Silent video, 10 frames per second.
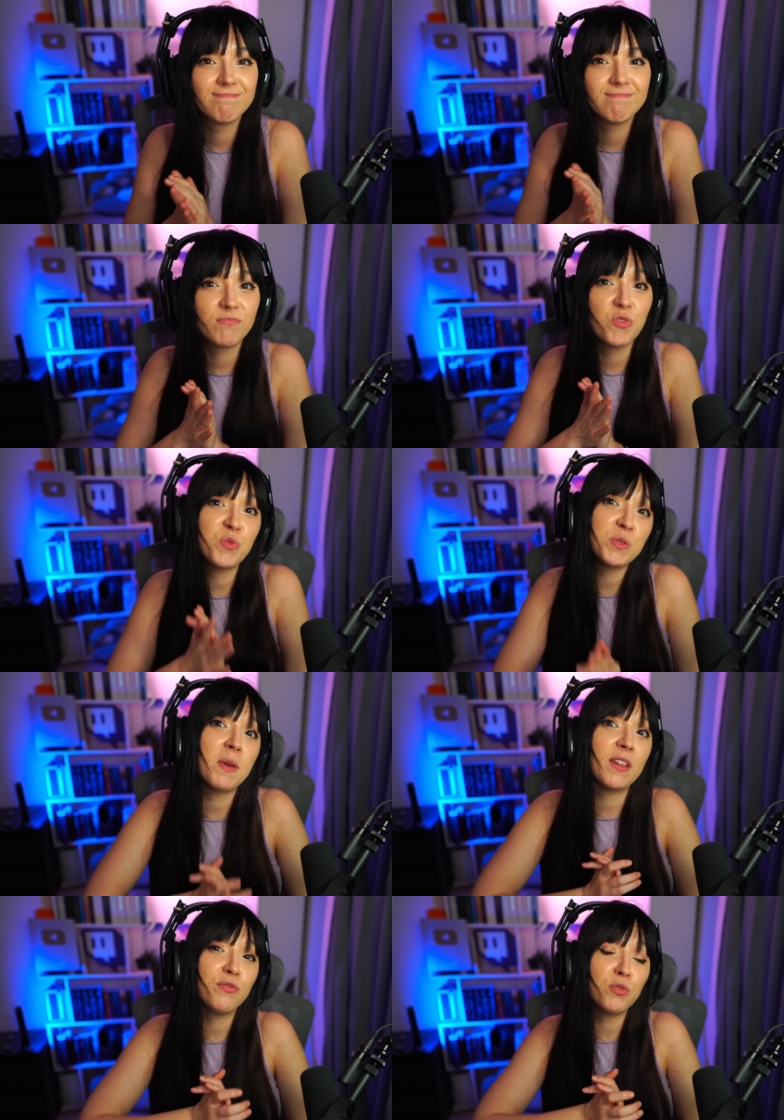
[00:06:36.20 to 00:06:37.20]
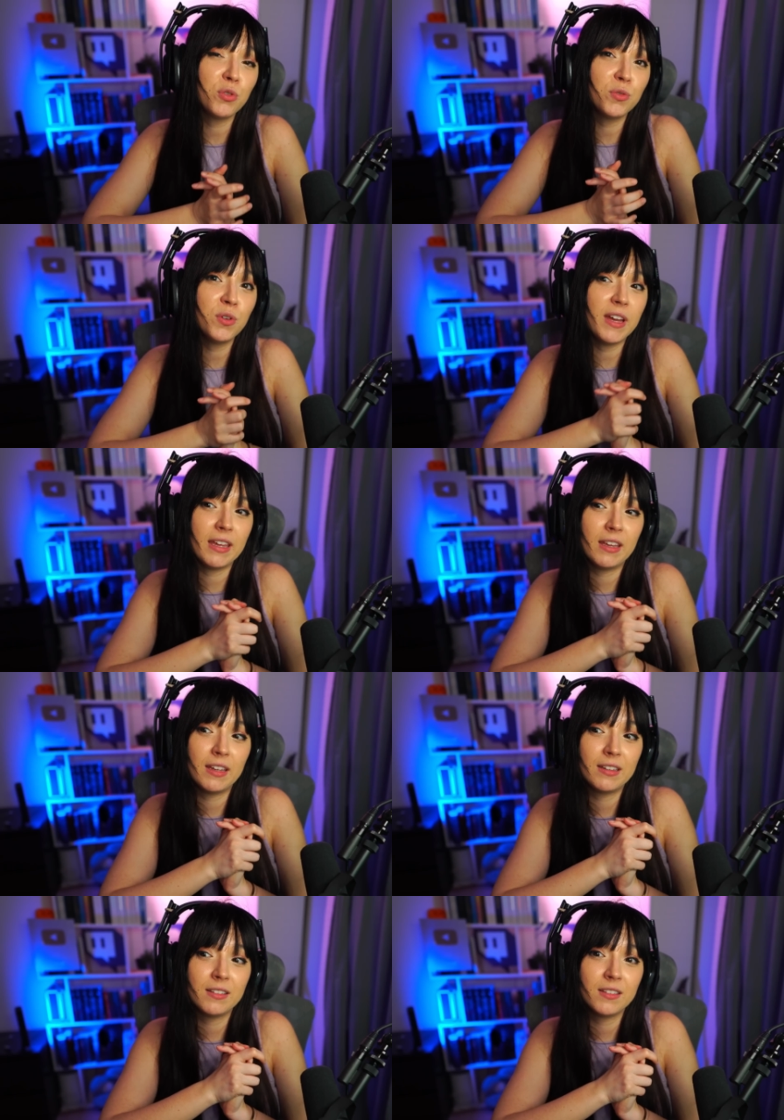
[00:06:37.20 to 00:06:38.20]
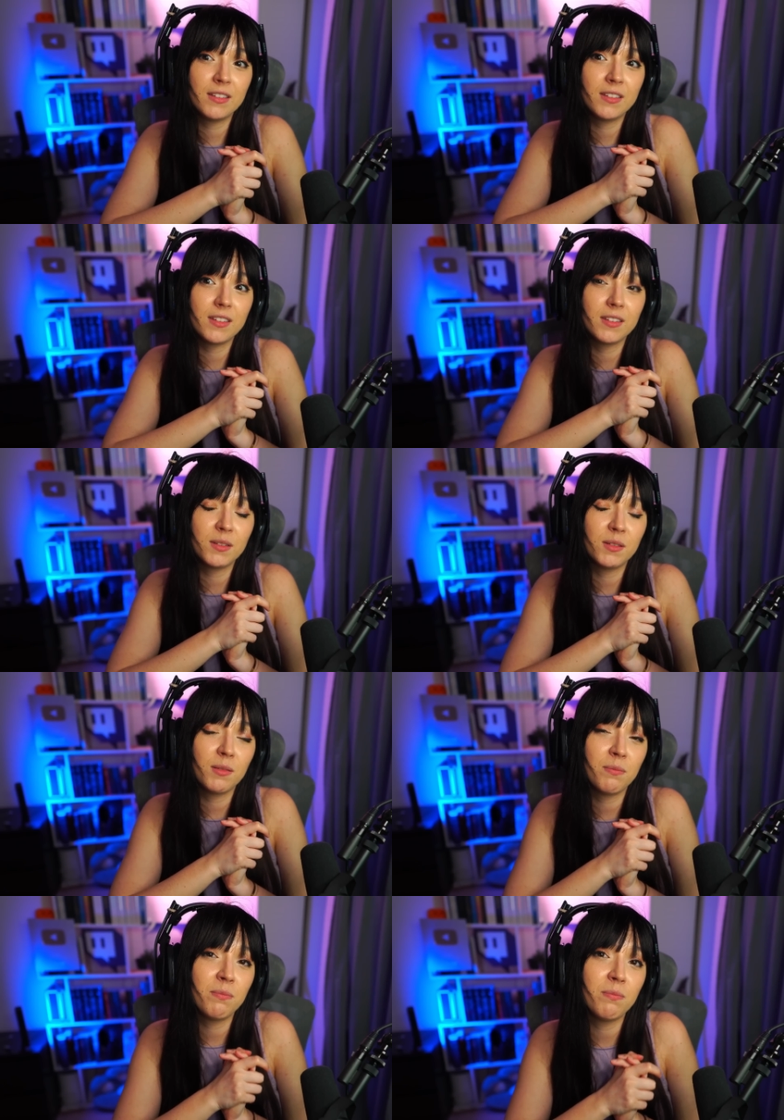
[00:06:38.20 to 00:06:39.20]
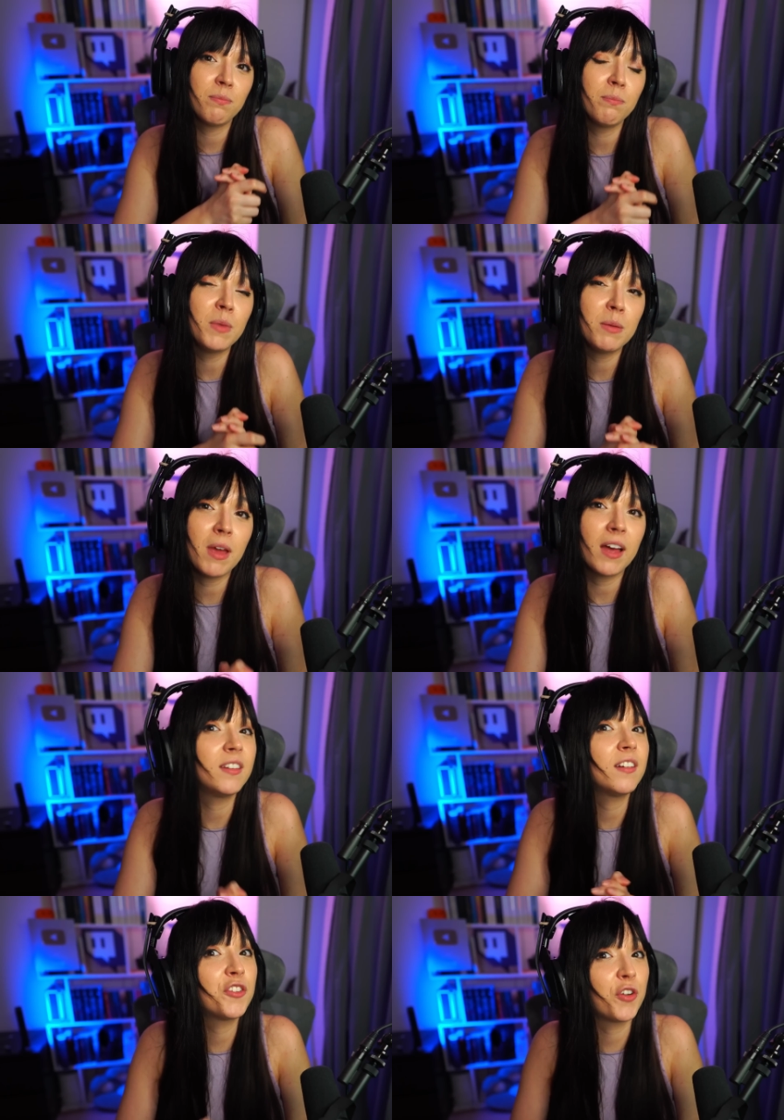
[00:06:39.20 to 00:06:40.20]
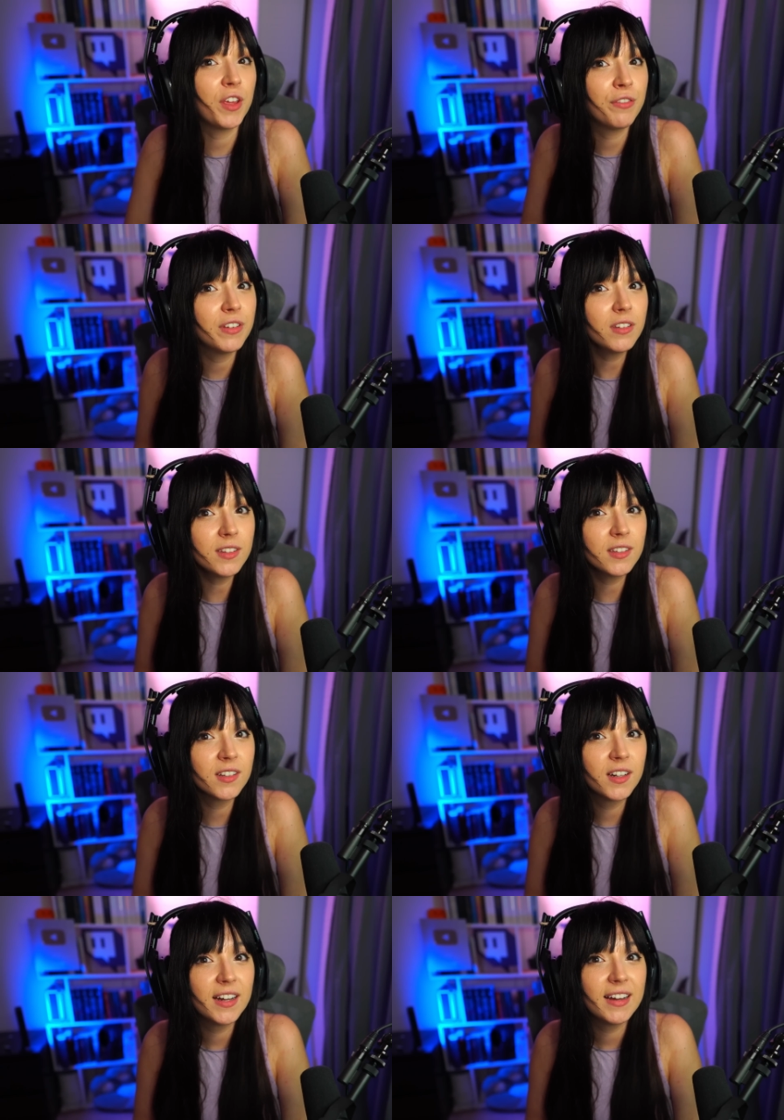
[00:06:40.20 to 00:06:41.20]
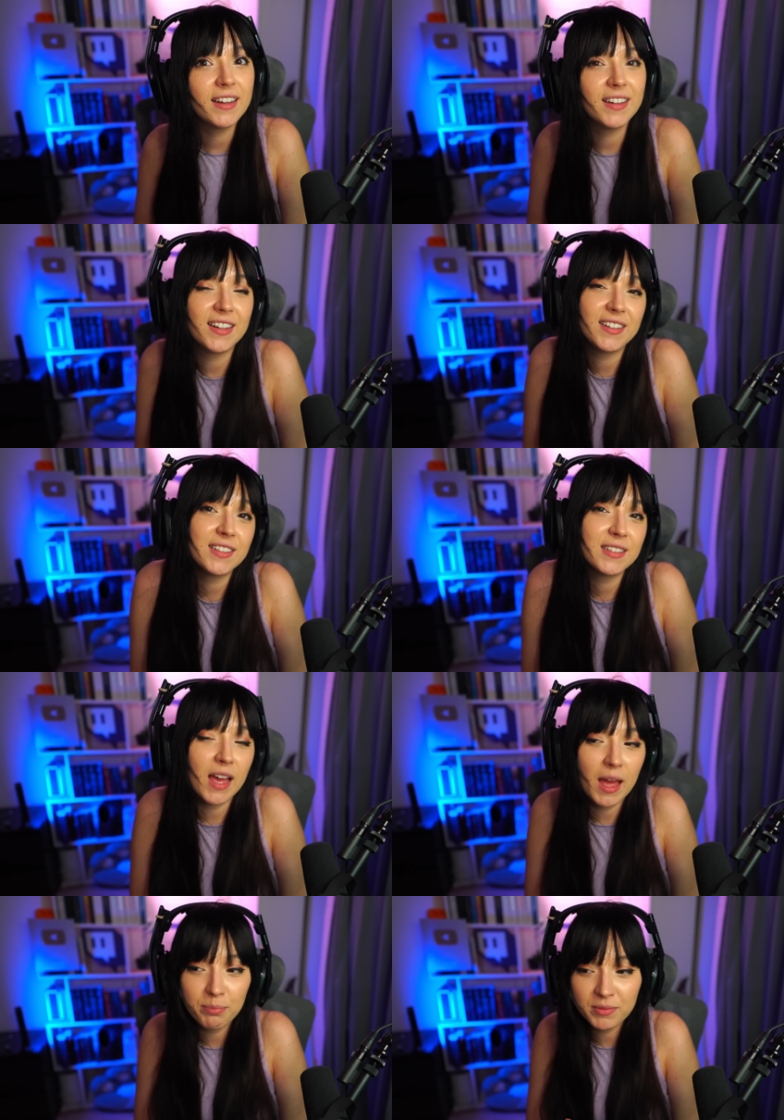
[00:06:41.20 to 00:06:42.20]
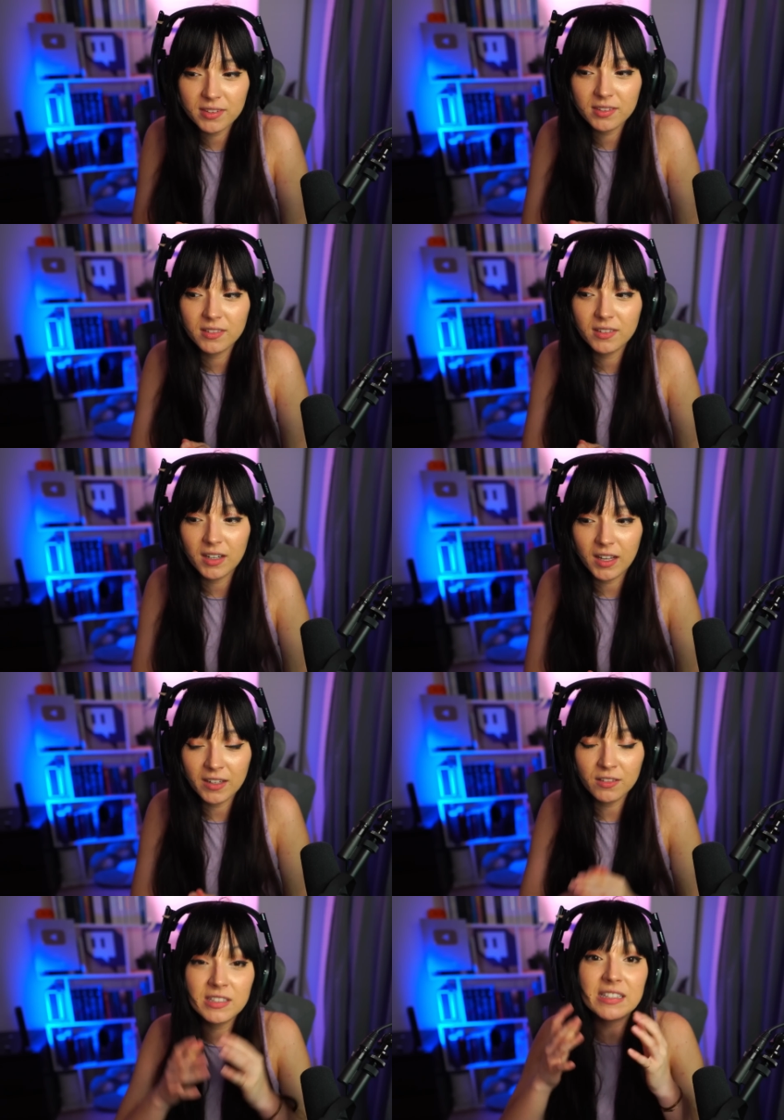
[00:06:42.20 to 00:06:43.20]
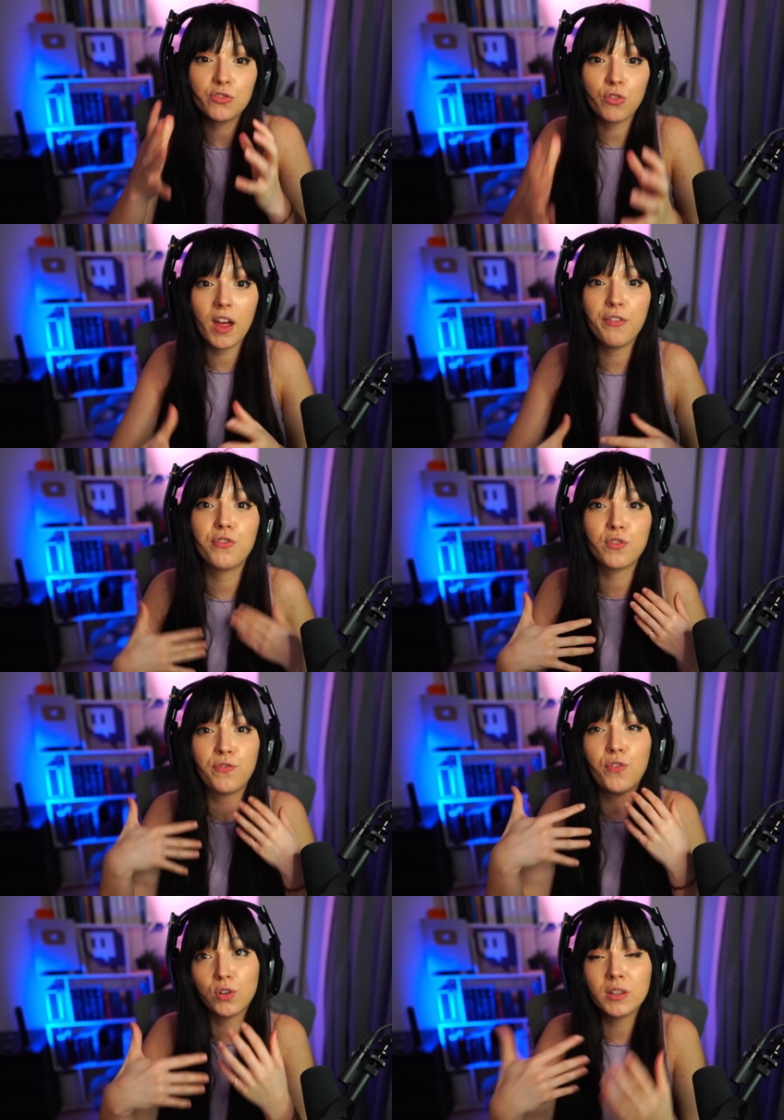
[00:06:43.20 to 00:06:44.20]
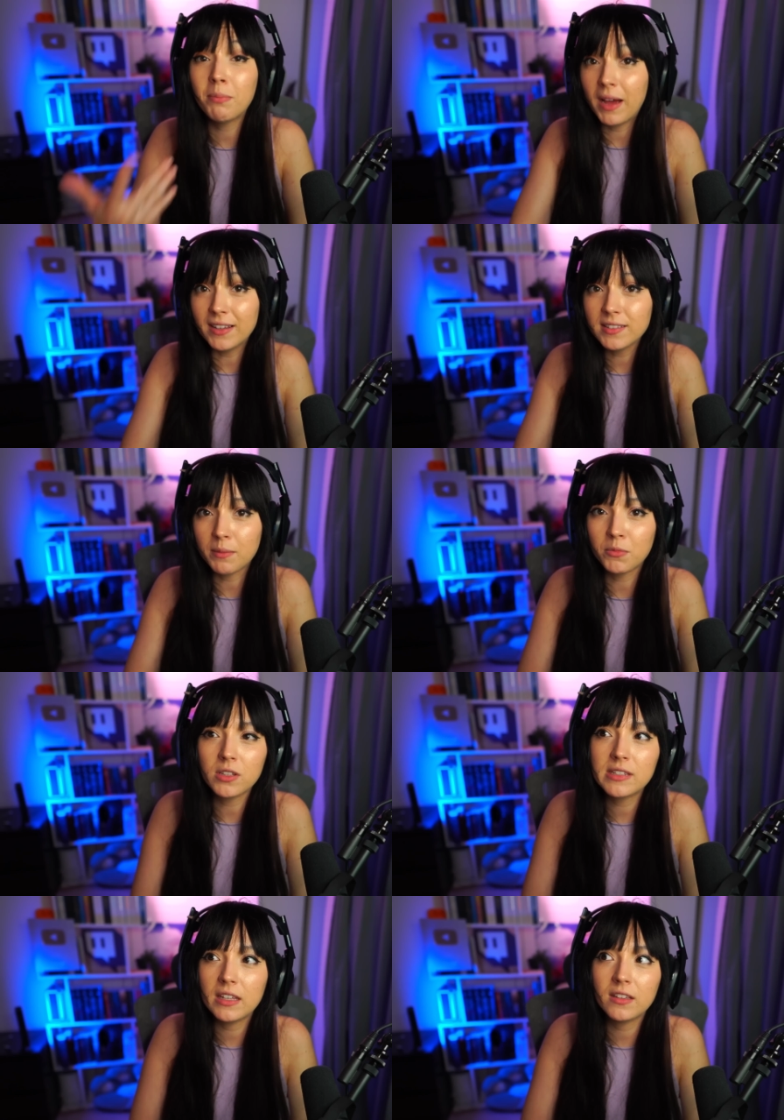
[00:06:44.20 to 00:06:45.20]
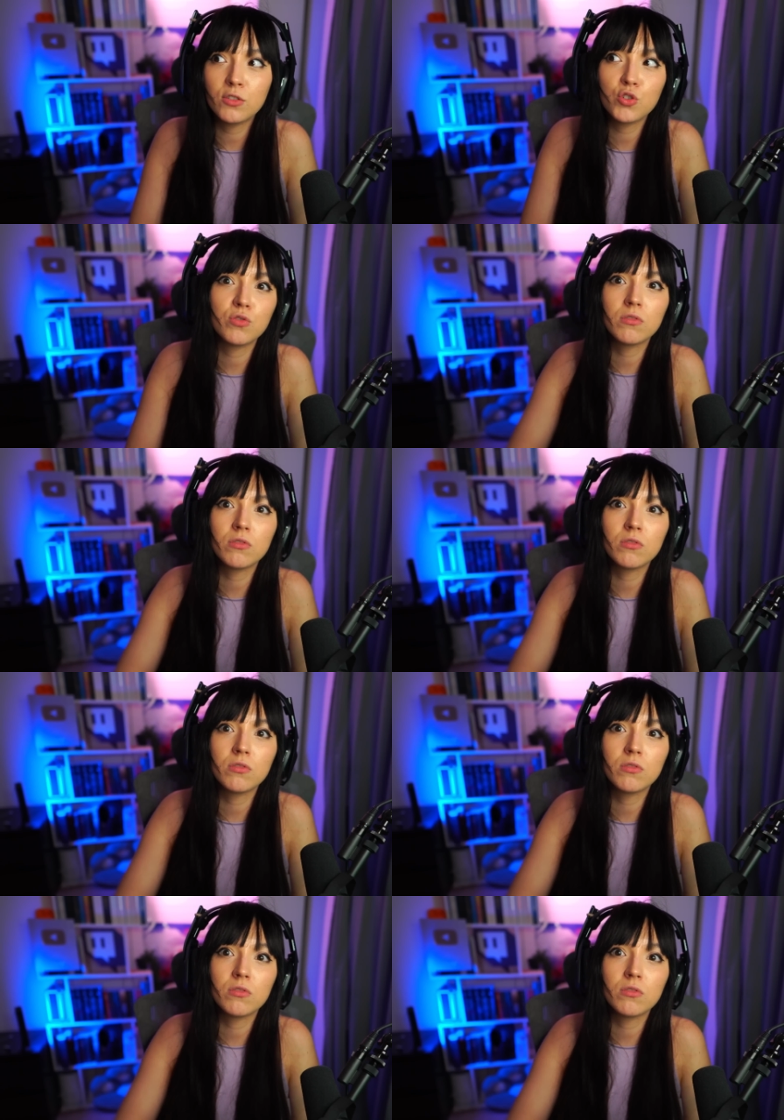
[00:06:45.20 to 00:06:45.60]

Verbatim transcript: it was meant for you and maybe other crave it and accept and strive for the best i'm not saying that you should